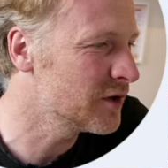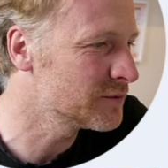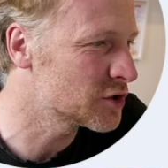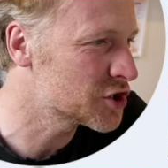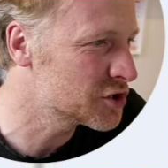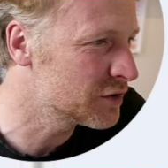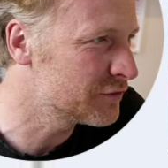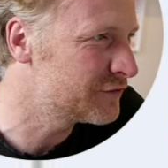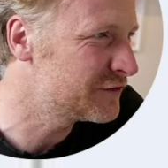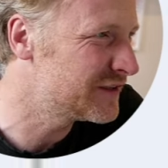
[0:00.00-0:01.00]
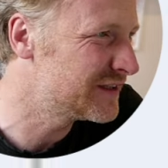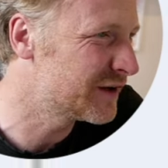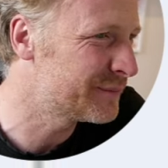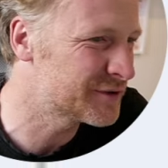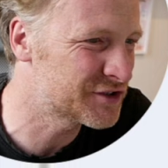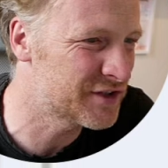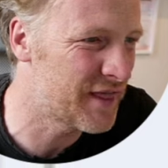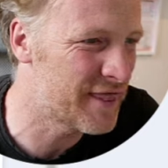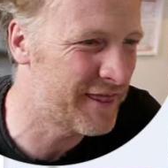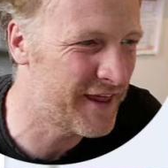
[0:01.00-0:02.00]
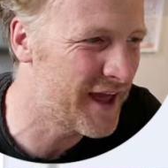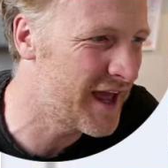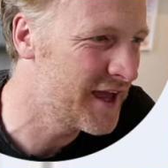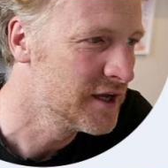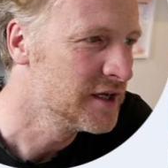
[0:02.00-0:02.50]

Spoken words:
I'm not sure, 59% there.